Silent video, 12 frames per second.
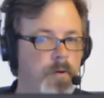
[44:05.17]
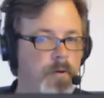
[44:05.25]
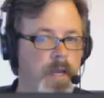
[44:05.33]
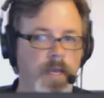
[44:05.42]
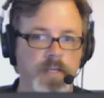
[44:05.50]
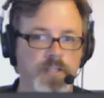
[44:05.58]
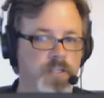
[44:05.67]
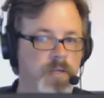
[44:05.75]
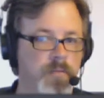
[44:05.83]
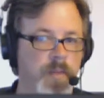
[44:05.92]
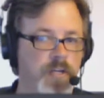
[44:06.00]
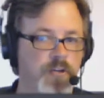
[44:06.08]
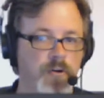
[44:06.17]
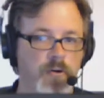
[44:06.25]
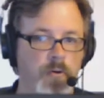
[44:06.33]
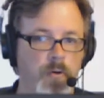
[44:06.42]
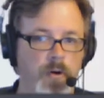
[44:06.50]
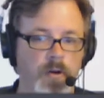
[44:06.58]
okay, it's just a major
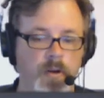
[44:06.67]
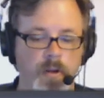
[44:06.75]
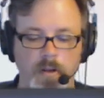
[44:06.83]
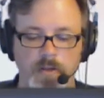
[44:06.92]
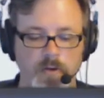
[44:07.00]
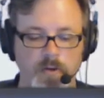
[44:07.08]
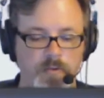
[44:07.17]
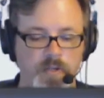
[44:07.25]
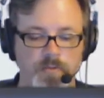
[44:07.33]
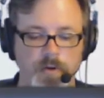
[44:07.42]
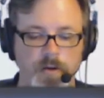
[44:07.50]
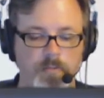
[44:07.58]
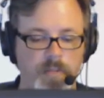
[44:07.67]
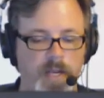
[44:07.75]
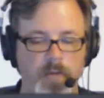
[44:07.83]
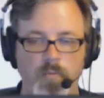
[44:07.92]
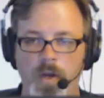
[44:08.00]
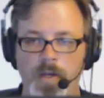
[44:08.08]
chord. So just
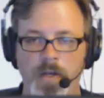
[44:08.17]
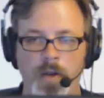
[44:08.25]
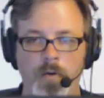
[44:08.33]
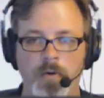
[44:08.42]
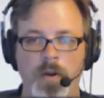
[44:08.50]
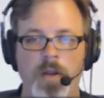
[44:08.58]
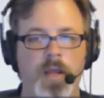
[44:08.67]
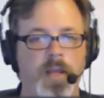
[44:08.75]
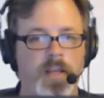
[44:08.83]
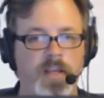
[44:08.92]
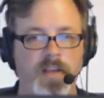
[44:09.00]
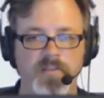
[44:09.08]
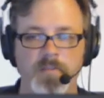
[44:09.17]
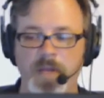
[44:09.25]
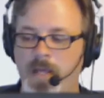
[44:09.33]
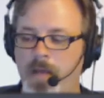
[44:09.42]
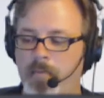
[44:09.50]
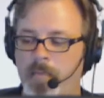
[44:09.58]
playing one note gives
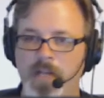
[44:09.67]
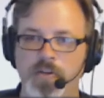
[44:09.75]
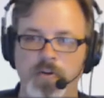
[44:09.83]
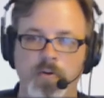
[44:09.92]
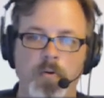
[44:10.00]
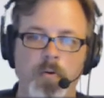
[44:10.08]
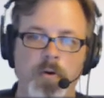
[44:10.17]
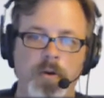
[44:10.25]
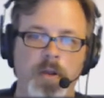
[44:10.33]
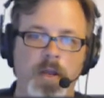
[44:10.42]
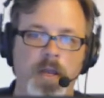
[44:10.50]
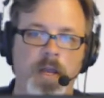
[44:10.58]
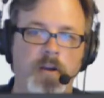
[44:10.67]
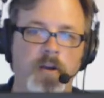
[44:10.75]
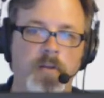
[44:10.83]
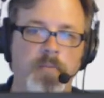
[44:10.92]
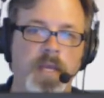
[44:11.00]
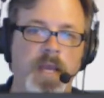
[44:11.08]
me that major chord. It
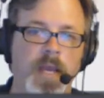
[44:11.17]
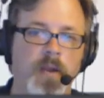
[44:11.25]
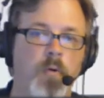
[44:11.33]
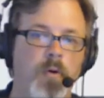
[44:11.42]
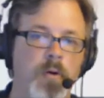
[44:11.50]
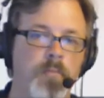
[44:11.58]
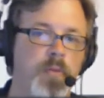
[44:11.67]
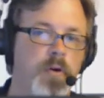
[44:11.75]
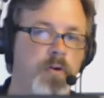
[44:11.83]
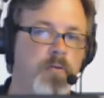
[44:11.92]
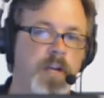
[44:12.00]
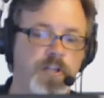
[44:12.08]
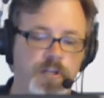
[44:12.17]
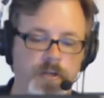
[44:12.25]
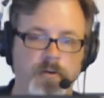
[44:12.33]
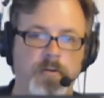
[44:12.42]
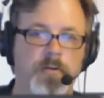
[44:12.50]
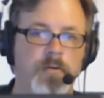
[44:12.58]
could be a chord
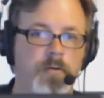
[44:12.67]
progression.